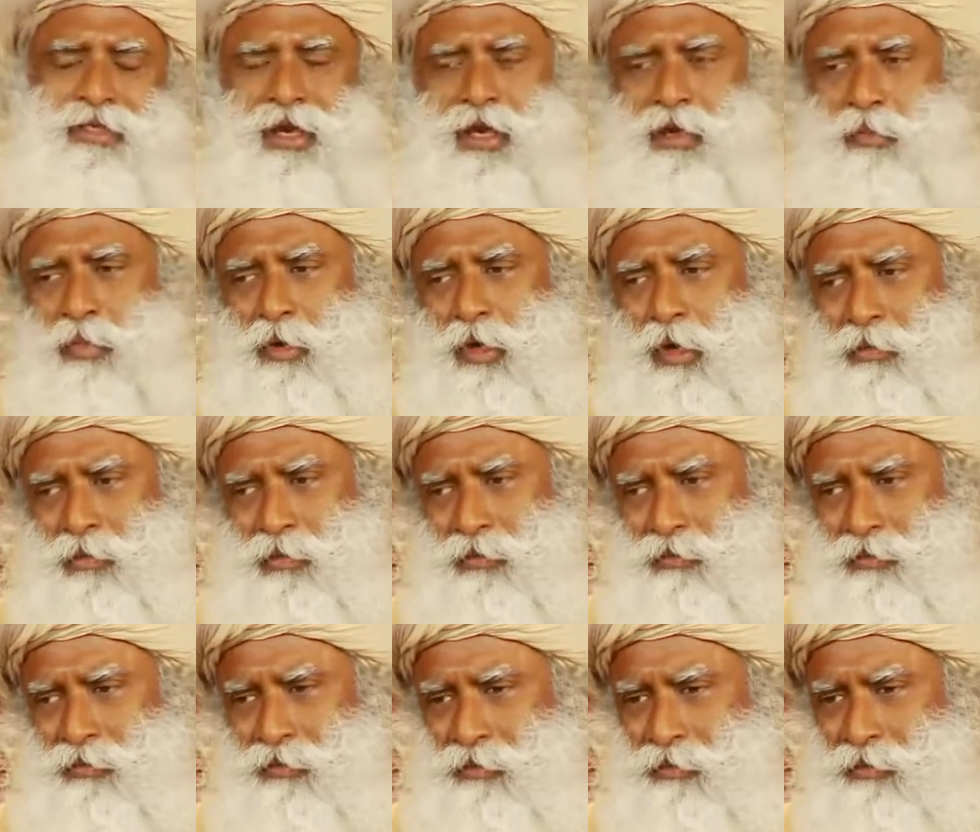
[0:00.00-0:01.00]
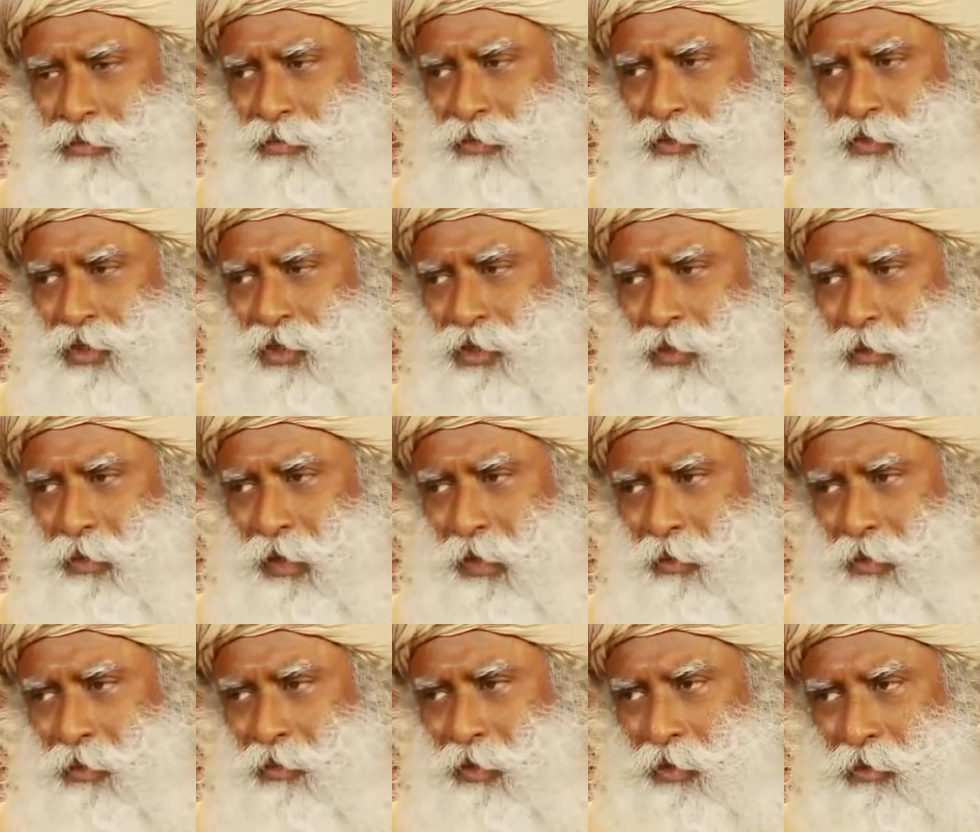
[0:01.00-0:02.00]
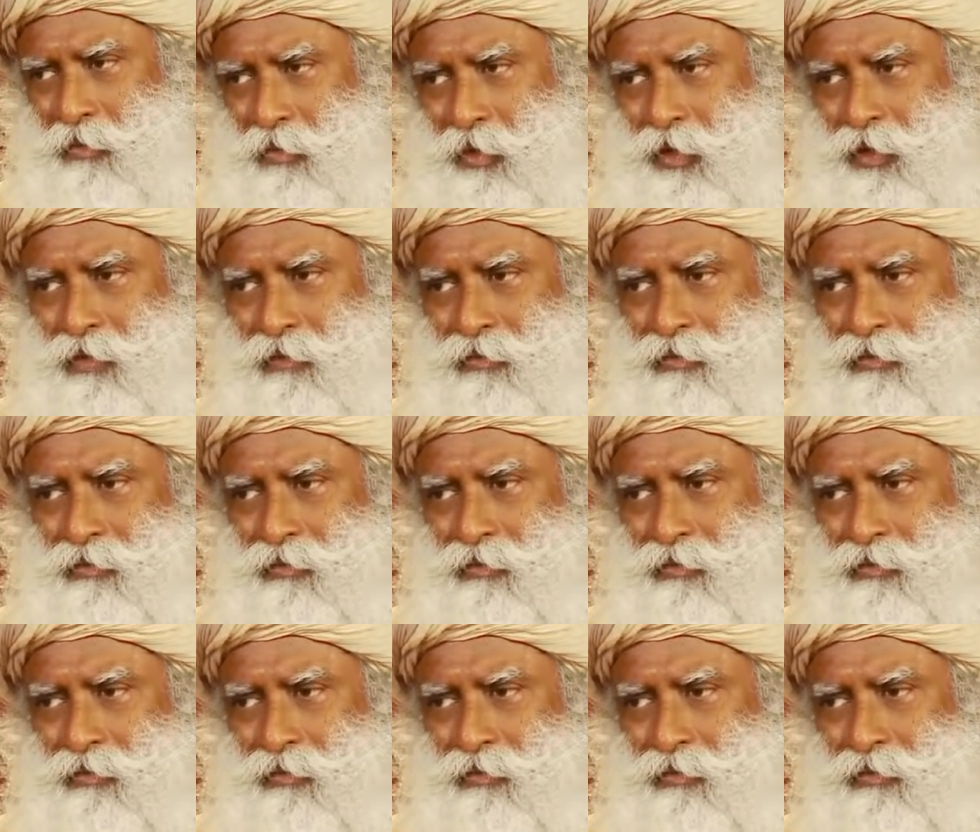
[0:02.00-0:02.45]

not a problem. What's the problem with me?